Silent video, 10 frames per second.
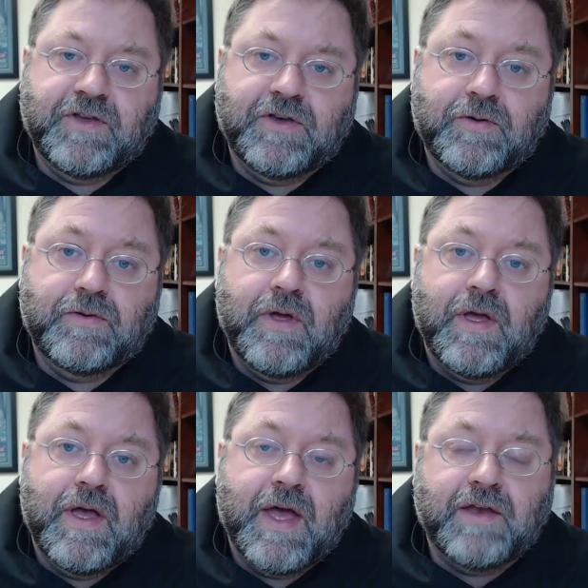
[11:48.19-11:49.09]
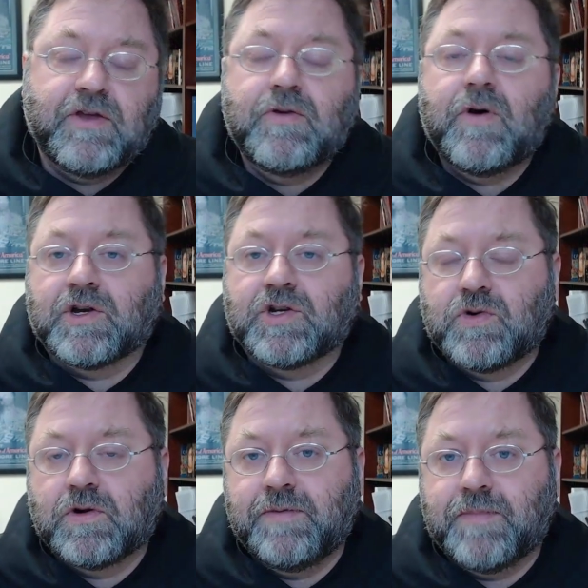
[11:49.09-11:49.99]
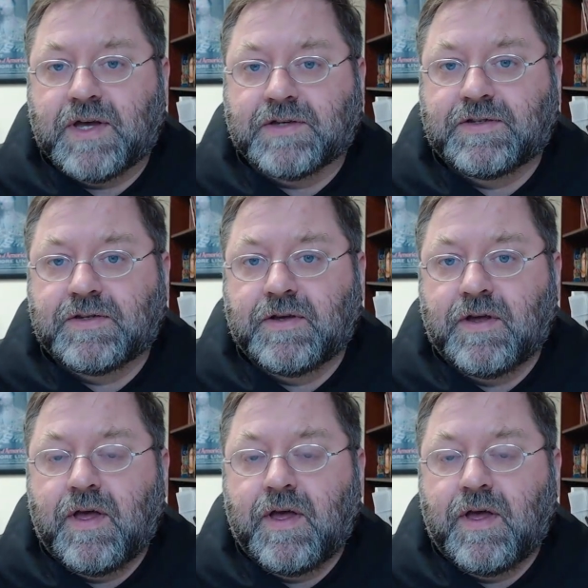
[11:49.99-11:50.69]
you, and you are surely missed.